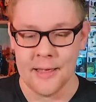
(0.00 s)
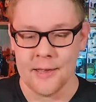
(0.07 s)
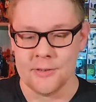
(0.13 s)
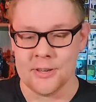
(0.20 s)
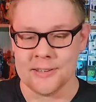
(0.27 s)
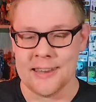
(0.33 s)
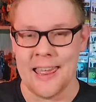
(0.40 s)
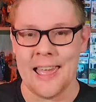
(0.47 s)

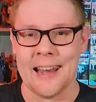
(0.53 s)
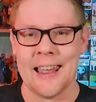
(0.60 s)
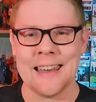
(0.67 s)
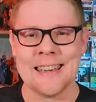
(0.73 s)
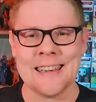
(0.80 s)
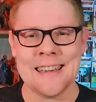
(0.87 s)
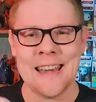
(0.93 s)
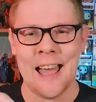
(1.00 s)
just had a
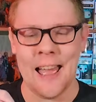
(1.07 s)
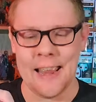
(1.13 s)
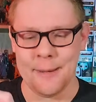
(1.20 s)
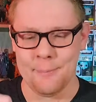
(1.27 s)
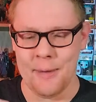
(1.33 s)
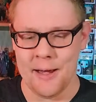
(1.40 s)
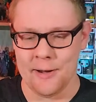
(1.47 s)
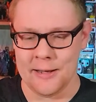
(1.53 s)

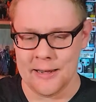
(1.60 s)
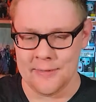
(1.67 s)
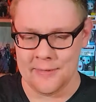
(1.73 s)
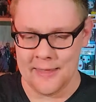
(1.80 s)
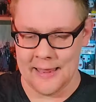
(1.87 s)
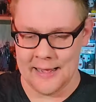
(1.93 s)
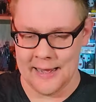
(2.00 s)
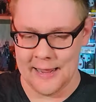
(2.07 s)
nightmare getting
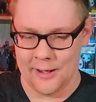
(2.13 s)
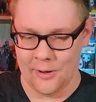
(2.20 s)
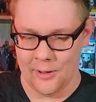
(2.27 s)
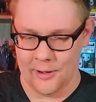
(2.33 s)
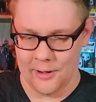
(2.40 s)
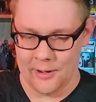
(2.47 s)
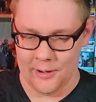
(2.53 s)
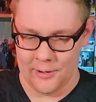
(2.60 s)
that head on
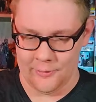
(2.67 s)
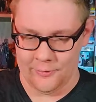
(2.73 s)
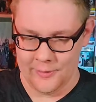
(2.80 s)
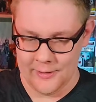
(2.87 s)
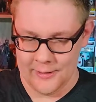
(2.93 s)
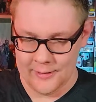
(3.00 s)
and off.